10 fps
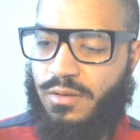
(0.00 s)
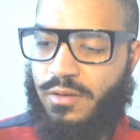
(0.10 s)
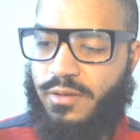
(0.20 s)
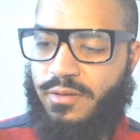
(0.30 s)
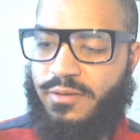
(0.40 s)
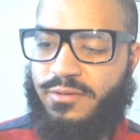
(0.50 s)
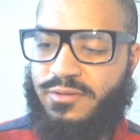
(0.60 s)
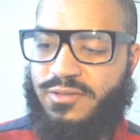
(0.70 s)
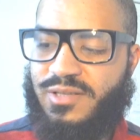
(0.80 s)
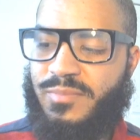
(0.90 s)

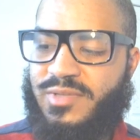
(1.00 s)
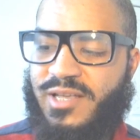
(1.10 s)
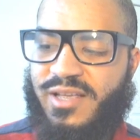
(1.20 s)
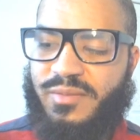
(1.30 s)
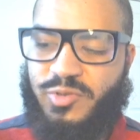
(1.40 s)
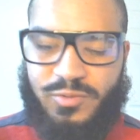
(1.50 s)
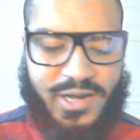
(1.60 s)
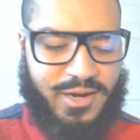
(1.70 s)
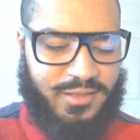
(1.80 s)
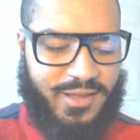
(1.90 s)
Because sometimes you
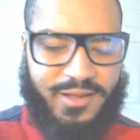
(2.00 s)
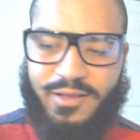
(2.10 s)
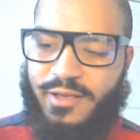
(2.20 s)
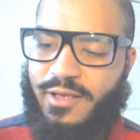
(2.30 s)
kind of like,